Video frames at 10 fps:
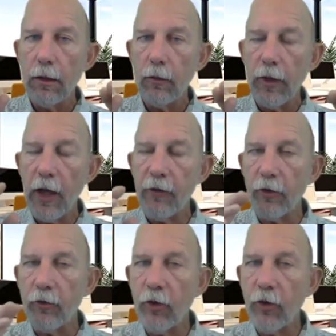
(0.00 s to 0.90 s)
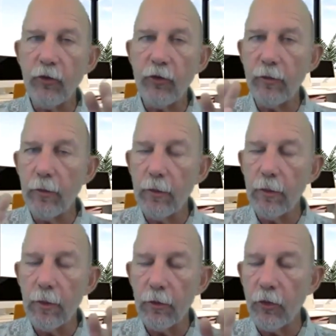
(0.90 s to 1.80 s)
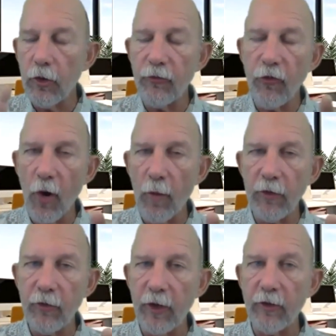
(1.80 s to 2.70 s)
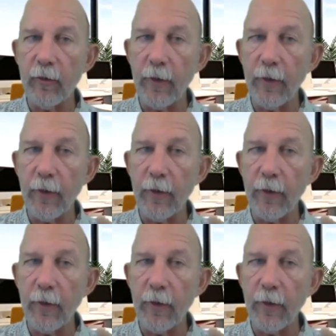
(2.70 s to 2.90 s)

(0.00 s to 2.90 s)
It's a two formula system,